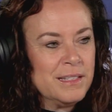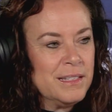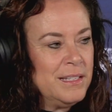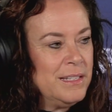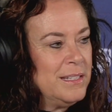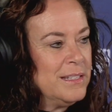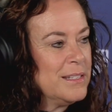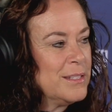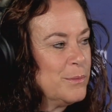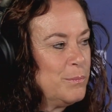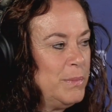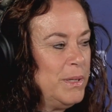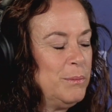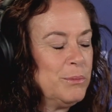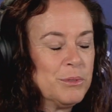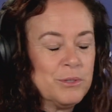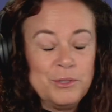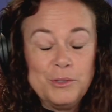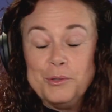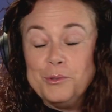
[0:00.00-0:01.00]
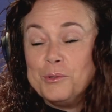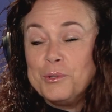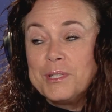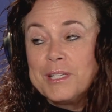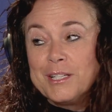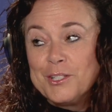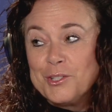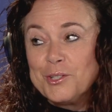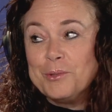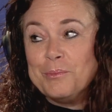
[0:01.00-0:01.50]
these people do
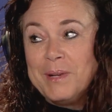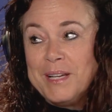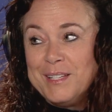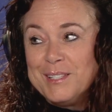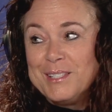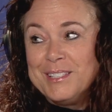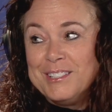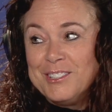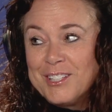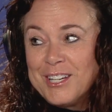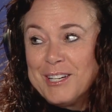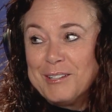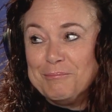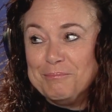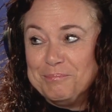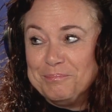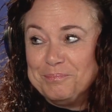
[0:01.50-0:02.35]
such an amazing job.